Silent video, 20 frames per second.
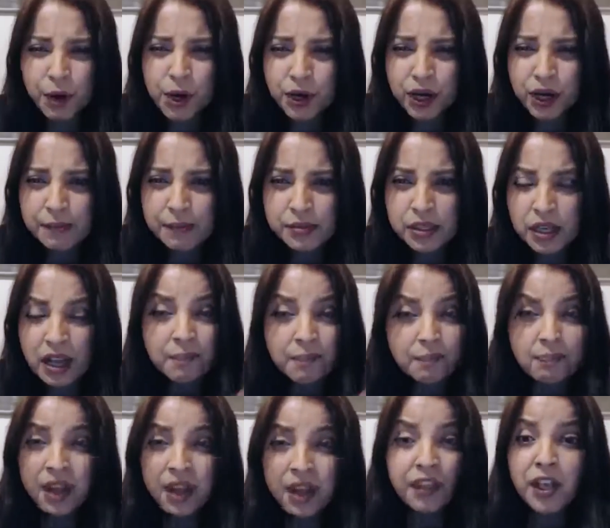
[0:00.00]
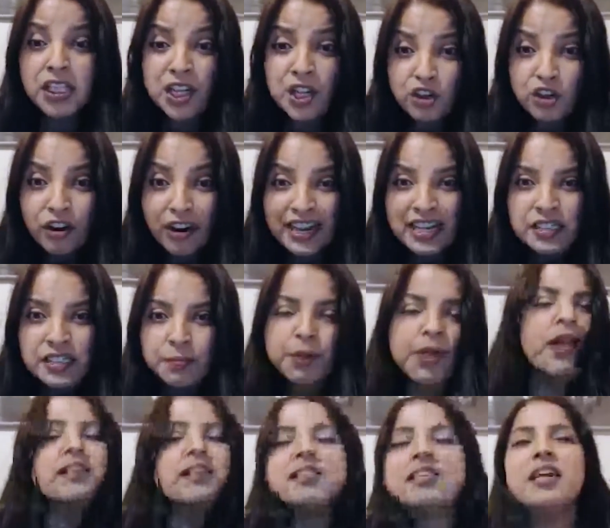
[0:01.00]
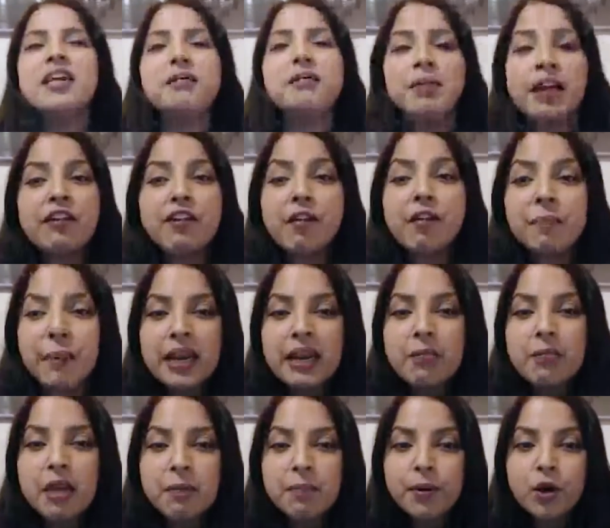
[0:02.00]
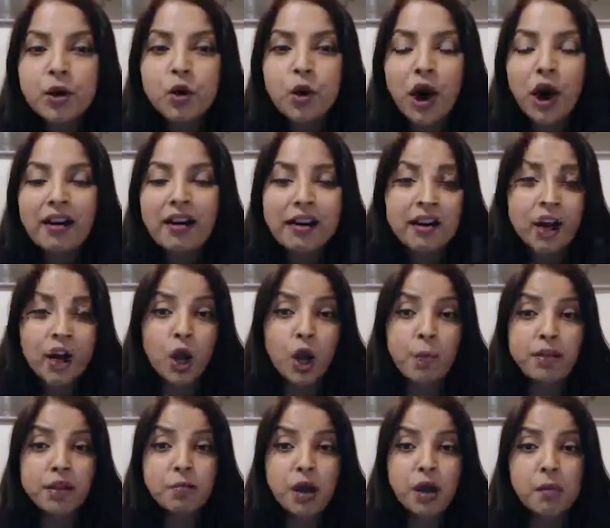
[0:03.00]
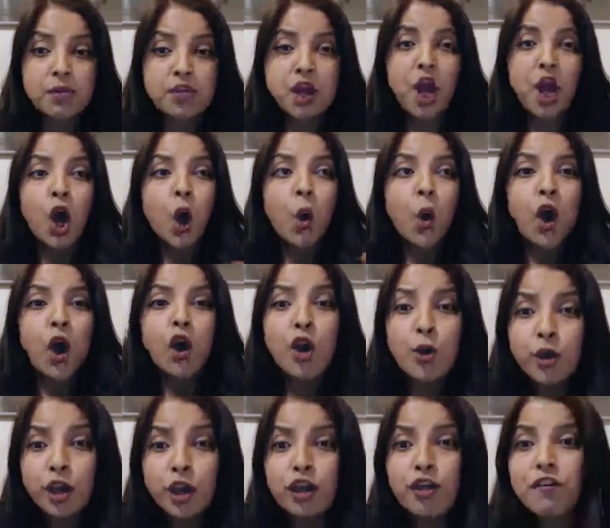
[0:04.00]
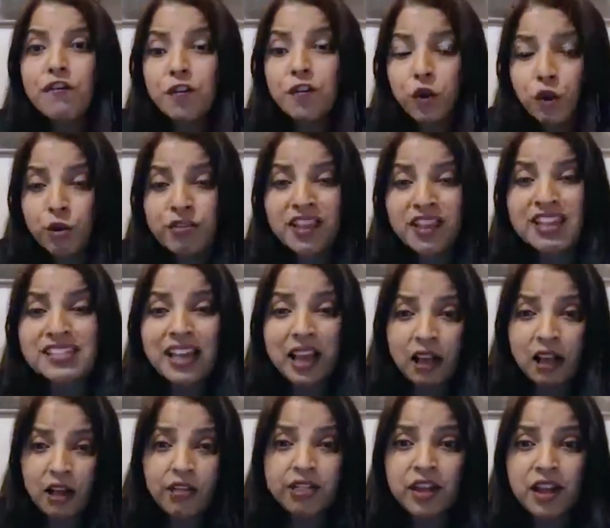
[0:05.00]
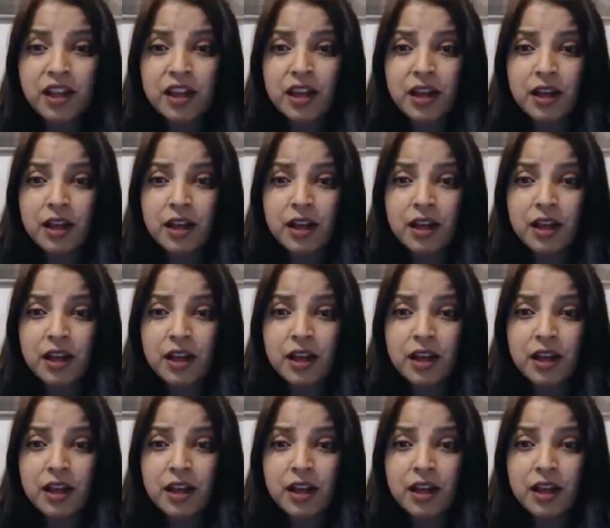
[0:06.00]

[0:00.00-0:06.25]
programs. Those are great because, there are many people who are in home at the moment who are looking for these health